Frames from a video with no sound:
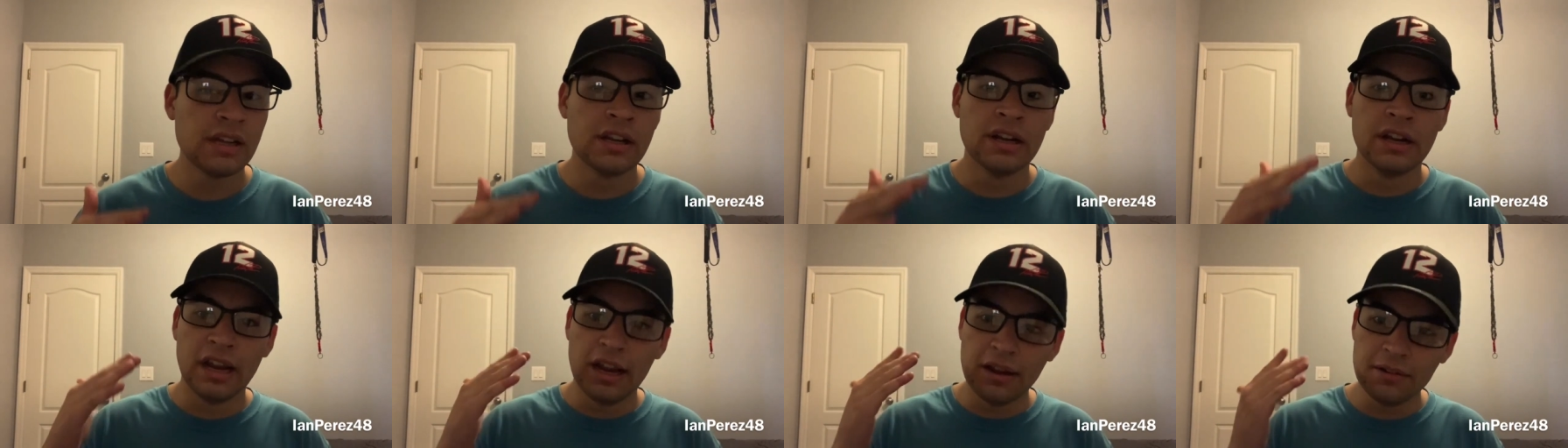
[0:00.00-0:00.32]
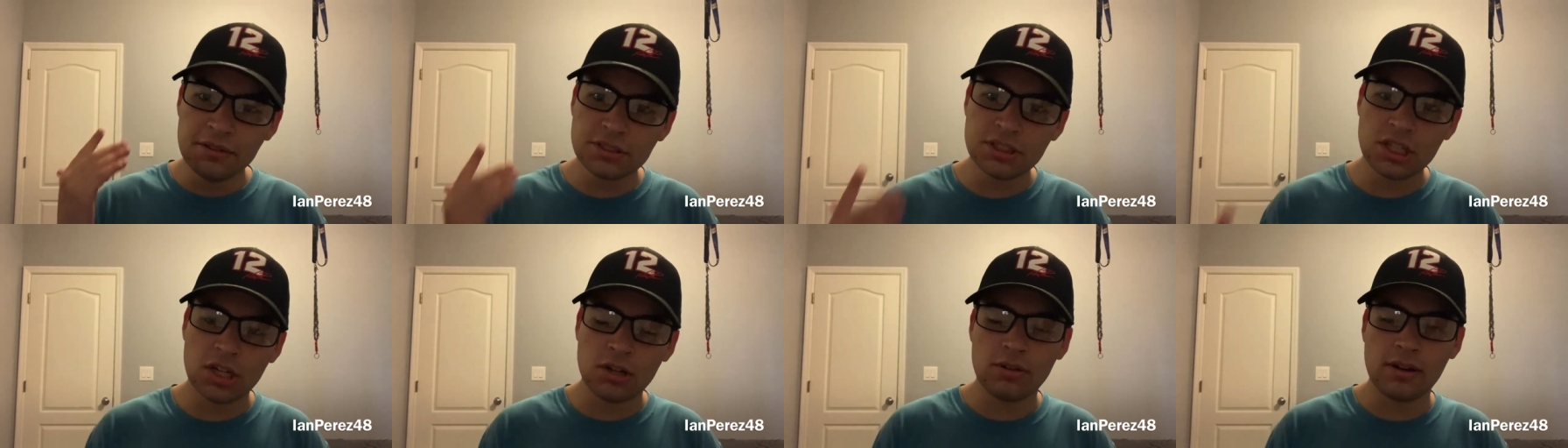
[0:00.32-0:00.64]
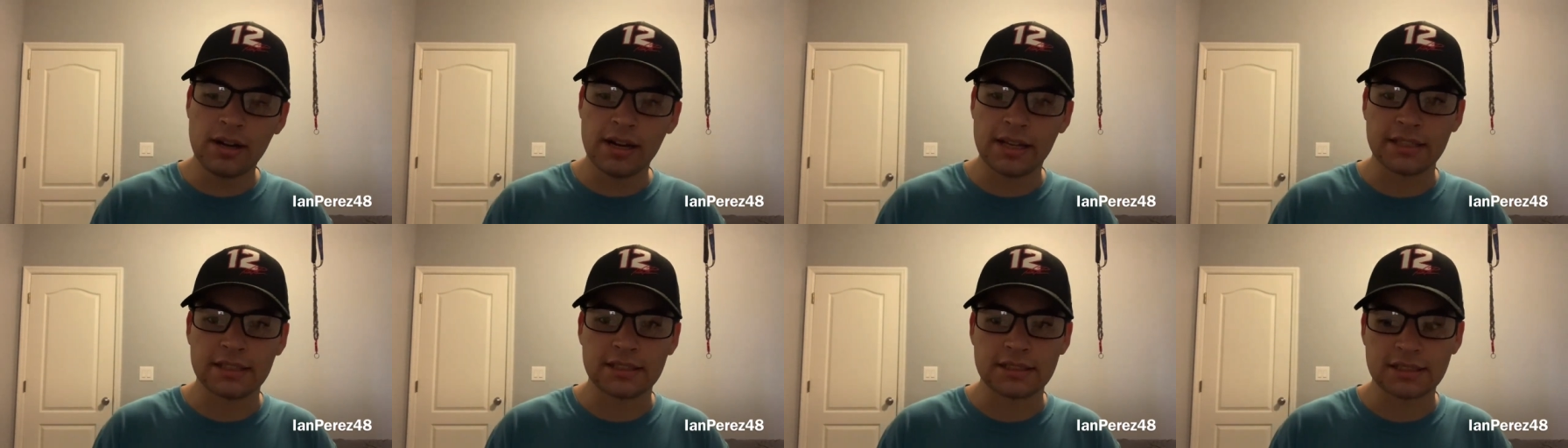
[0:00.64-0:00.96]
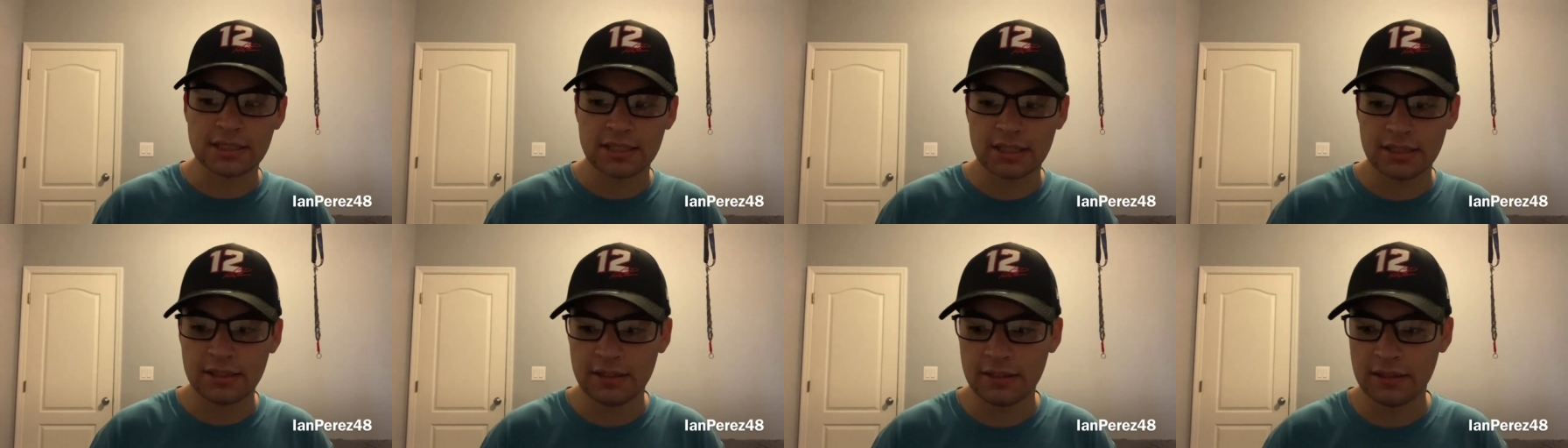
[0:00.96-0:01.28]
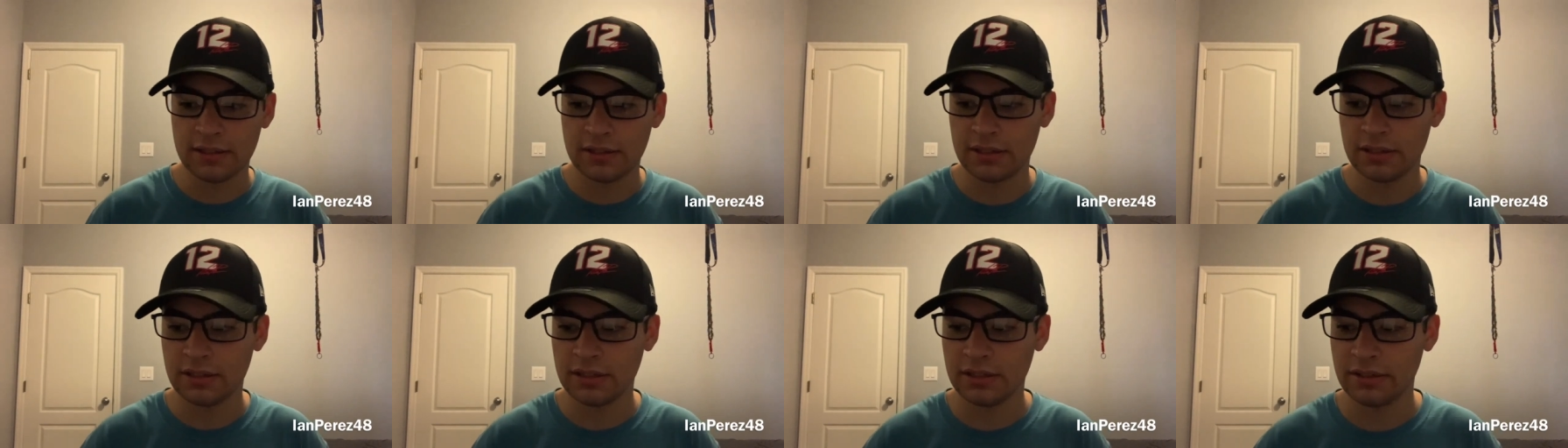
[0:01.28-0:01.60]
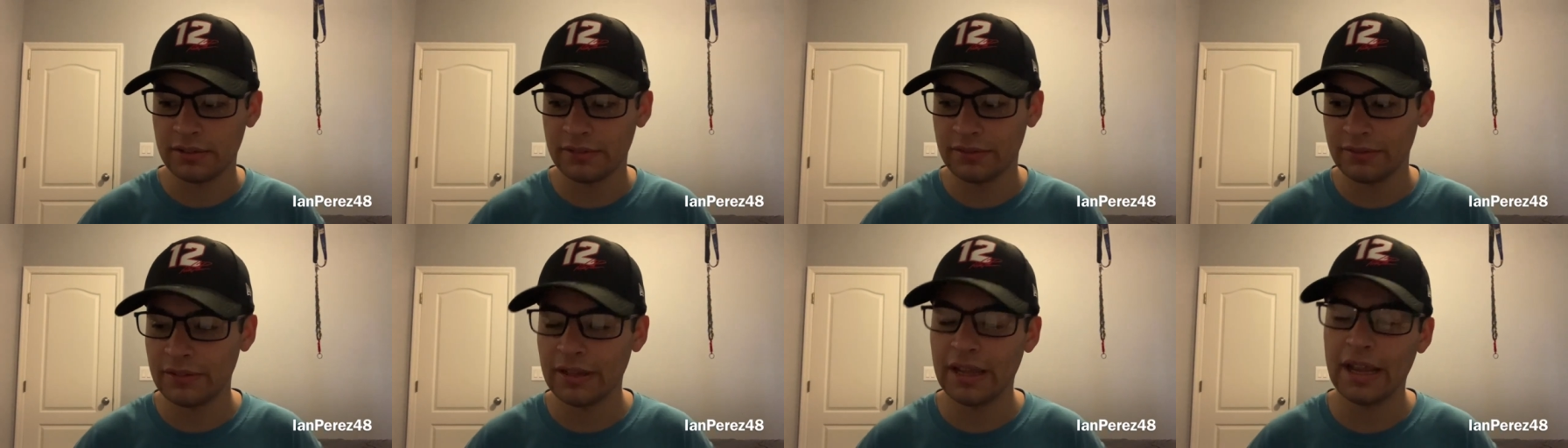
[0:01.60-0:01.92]
It was alright.
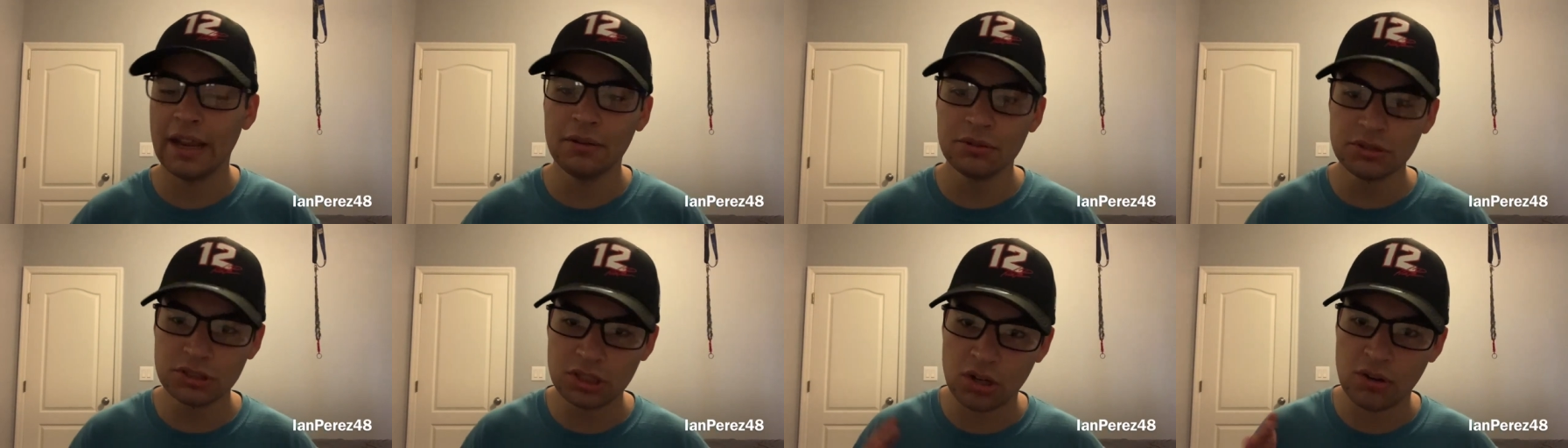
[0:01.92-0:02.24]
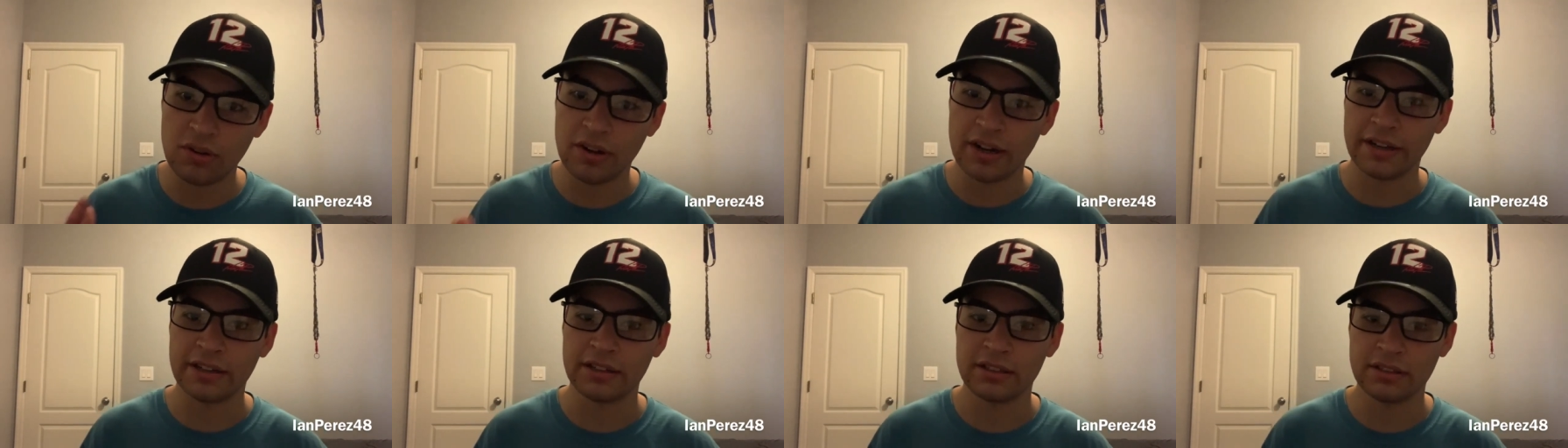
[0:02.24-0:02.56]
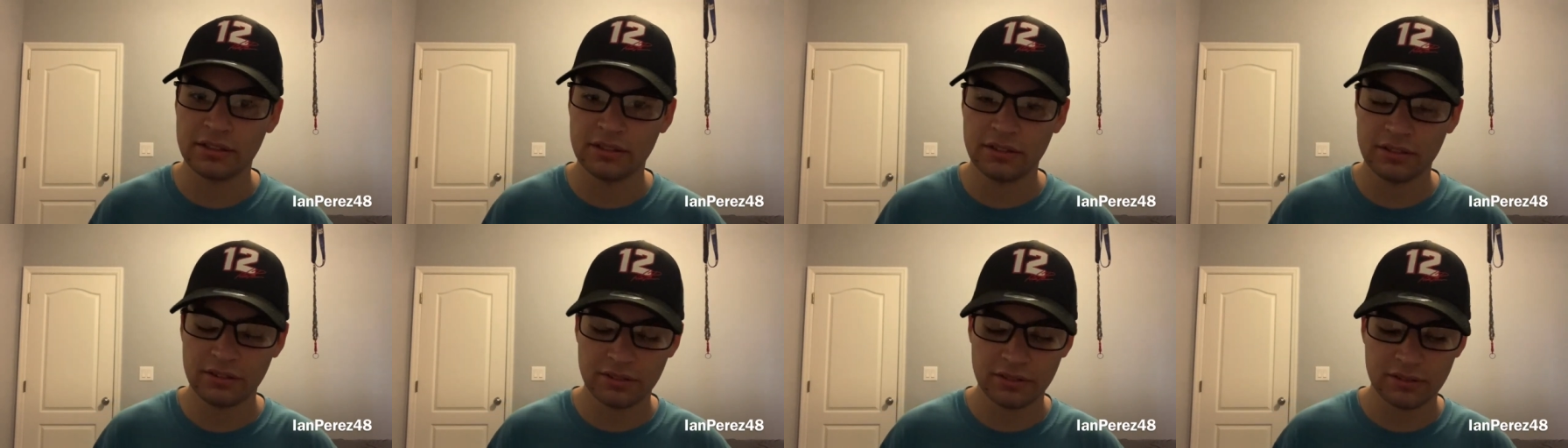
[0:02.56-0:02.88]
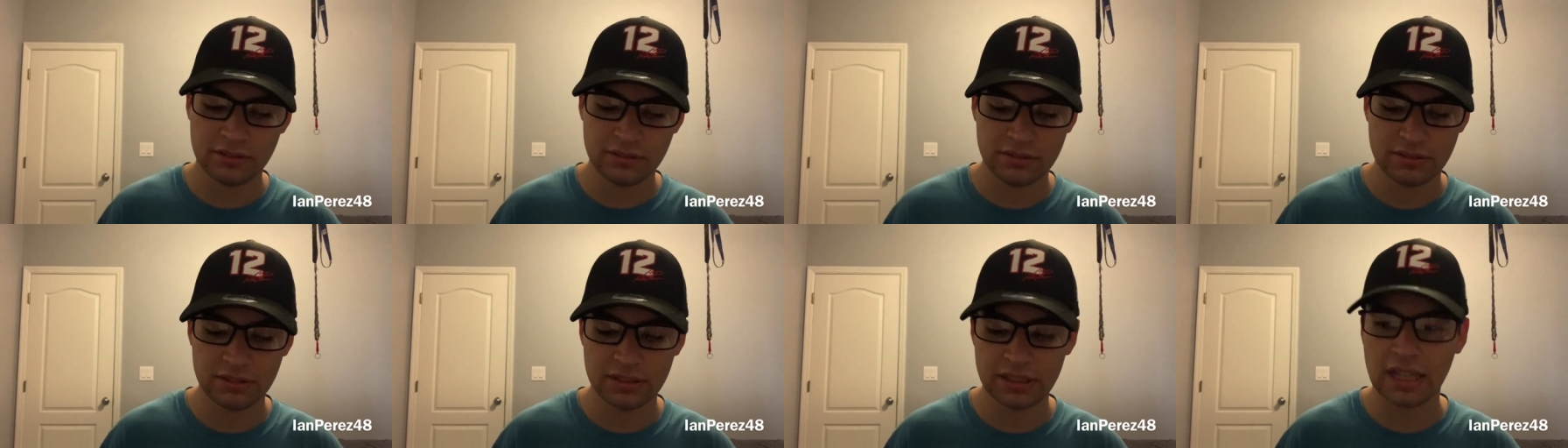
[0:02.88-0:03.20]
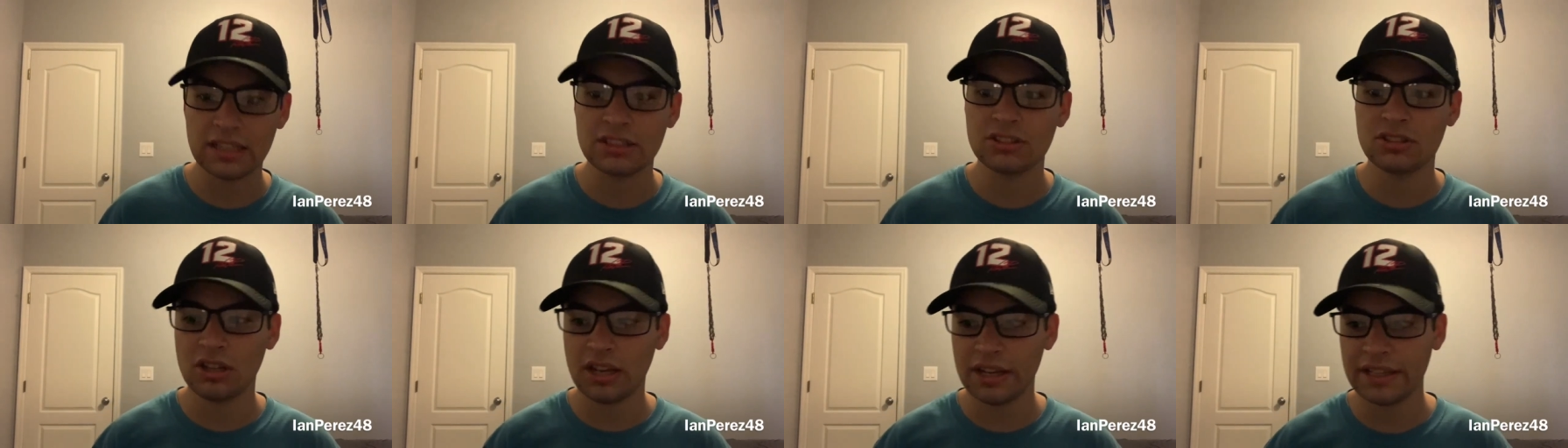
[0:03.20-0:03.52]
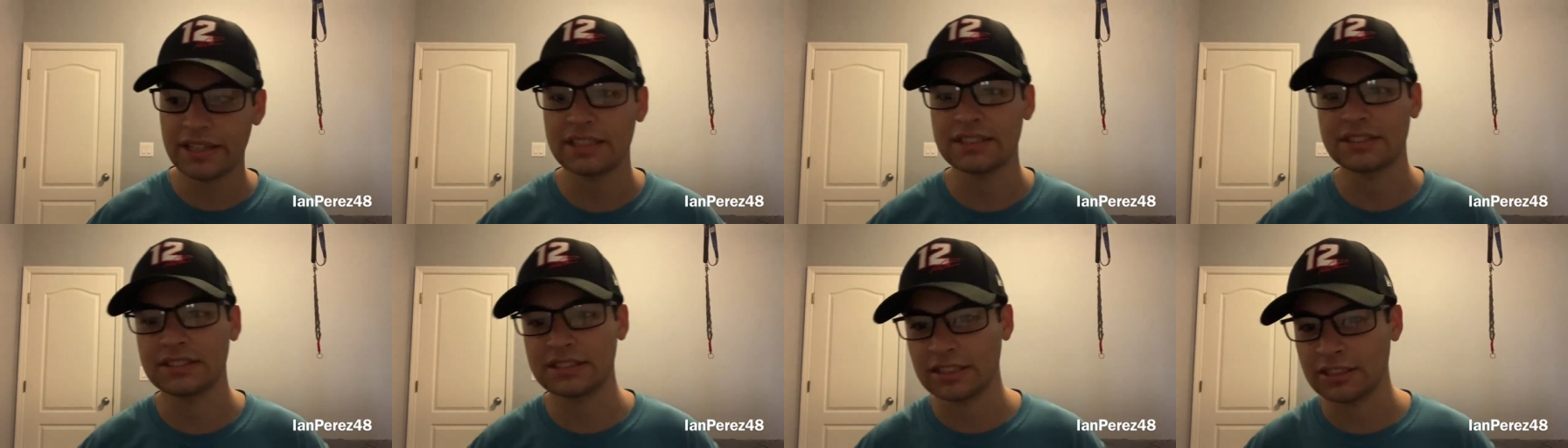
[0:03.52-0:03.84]
It was alright. That's all I
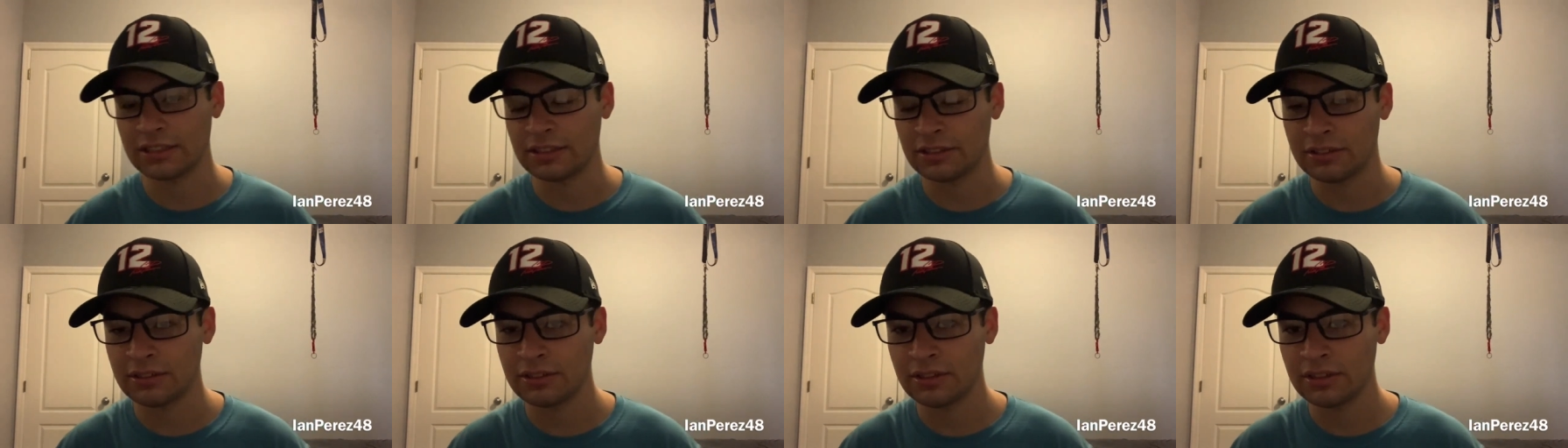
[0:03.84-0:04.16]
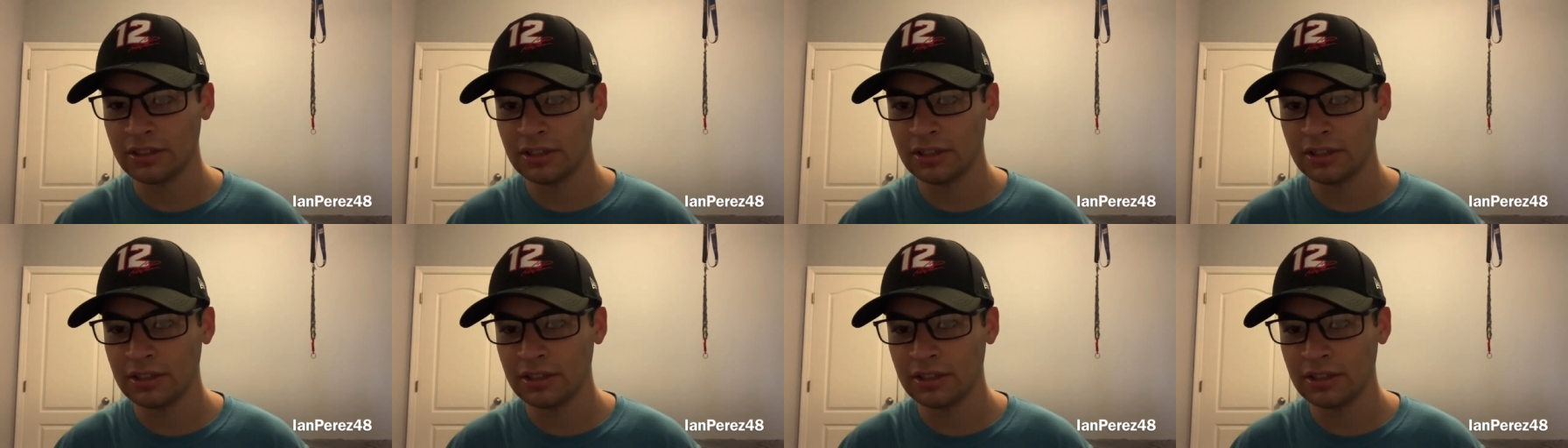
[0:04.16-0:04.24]
can say.